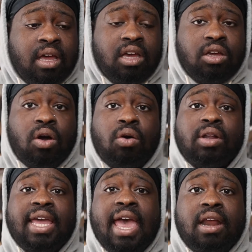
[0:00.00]
you're
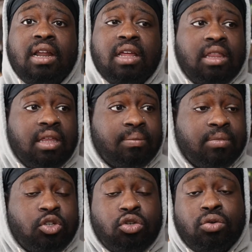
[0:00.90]
only handling them
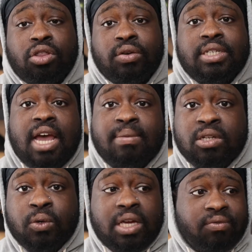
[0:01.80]
2 to 3 times a
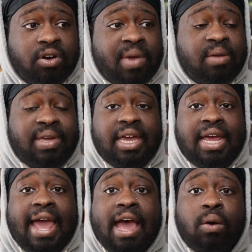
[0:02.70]
week for maybe
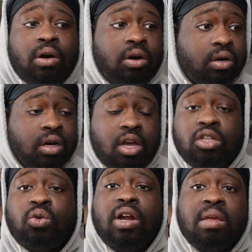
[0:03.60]
an hour or
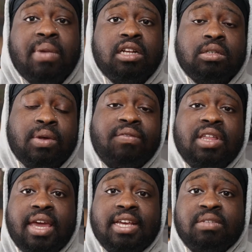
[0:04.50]
20 minutes or whatever the
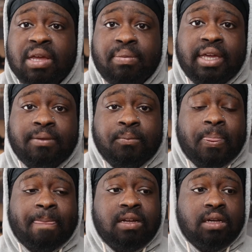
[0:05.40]
case may be.
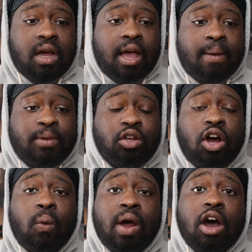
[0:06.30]
You
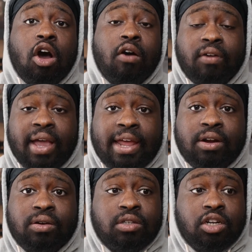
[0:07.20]
don't want to
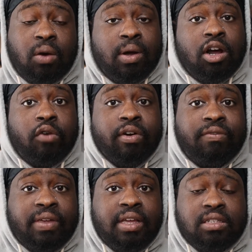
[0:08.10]
overhandle, you don't want to
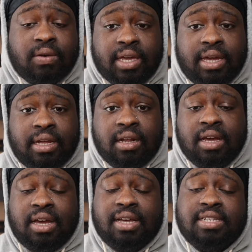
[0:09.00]
overfeed. So again,
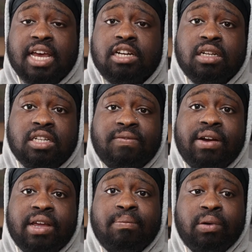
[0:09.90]
a schedule is
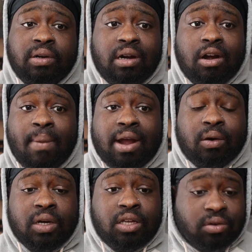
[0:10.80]
very important no matter
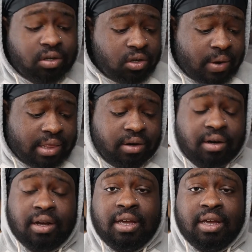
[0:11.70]
what you do. Whether